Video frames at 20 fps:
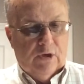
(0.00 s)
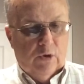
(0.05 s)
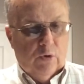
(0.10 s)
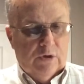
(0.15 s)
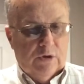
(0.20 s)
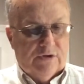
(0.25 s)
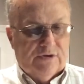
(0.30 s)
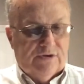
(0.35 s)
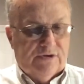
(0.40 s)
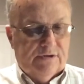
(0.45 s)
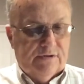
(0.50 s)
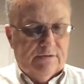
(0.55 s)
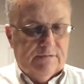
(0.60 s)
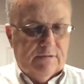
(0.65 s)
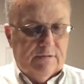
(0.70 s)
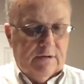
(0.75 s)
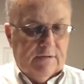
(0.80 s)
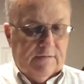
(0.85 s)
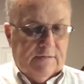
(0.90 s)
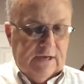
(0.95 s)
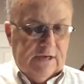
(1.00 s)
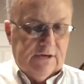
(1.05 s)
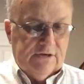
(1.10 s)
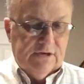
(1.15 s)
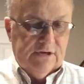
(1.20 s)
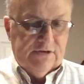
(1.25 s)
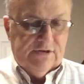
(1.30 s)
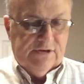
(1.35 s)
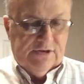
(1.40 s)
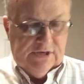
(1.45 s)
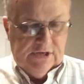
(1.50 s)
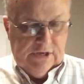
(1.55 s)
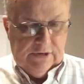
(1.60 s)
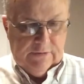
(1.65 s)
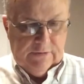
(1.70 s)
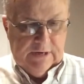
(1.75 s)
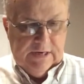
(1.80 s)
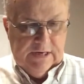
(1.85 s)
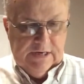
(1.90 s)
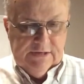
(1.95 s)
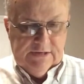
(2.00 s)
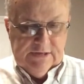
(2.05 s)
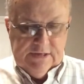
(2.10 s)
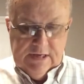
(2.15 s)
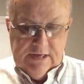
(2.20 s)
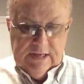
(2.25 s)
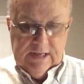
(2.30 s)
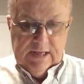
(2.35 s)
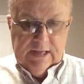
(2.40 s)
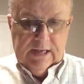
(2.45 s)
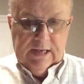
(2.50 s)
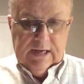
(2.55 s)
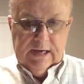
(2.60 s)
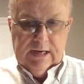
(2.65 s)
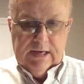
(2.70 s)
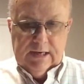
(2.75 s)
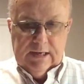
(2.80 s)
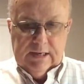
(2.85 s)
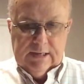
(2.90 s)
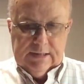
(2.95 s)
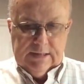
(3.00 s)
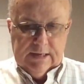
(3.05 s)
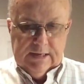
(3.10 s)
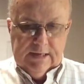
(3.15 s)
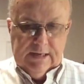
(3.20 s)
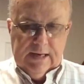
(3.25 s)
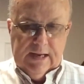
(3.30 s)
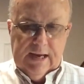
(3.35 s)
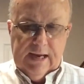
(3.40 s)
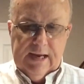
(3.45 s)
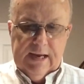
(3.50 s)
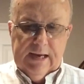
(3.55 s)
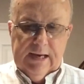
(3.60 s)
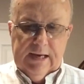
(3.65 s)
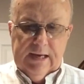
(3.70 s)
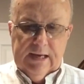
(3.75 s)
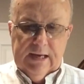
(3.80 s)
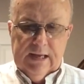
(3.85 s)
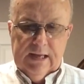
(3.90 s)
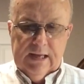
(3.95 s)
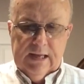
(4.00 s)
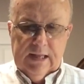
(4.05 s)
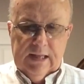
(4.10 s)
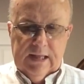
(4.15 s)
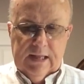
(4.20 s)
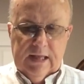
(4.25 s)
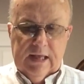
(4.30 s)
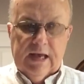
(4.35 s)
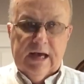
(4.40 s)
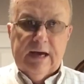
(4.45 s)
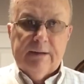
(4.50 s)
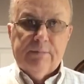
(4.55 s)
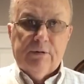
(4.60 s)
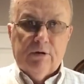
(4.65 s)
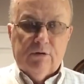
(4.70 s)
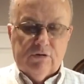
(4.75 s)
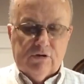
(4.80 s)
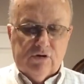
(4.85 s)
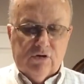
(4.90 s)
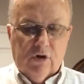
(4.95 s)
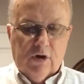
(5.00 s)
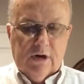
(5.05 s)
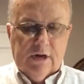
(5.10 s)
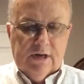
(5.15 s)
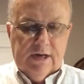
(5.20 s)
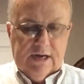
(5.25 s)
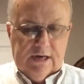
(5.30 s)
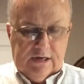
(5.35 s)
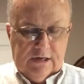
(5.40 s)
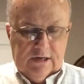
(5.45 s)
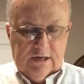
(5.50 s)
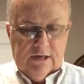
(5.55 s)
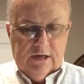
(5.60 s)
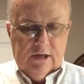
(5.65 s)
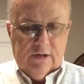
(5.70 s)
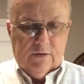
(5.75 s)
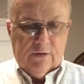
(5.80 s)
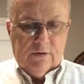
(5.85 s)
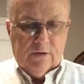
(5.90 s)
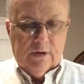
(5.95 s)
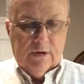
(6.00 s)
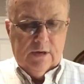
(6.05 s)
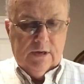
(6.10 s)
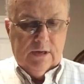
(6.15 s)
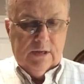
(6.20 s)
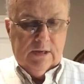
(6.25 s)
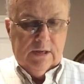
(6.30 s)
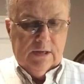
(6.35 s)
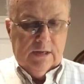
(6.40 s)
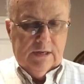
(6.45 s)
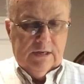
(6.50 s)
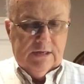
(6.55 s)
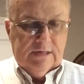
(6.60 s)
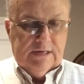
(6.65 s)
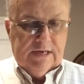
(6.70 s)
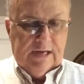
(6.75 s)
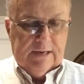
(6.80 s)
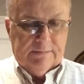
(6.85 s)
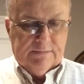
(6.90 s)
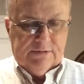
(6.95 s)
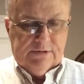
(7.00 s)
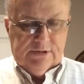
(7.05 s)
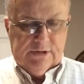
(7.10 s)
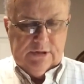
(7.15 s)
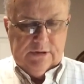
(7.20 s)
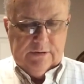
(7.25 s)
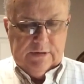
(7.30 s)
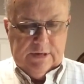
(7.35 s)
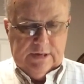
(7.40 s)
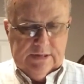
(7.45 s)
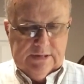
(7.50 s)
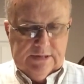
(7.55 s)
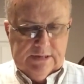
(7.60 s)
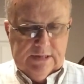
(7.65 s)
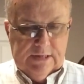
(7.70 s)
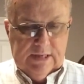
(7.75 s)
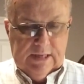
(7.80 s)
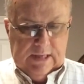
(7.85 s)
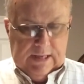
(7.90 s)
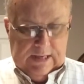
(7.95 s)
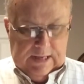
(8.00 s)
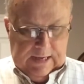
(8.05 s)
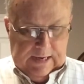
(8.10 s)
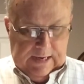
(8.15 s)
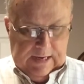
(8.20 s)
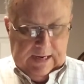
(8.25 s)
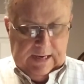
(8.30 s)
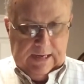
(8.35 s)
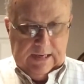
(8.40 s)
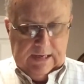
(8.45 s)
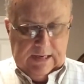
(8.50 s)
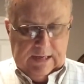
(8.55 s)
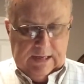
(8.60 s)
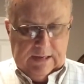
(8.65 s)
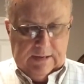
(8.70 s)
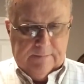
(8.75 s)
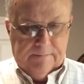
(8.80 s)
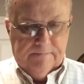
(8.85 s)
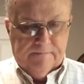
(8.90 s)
doing things in series. Today I'm going to start another type series, and I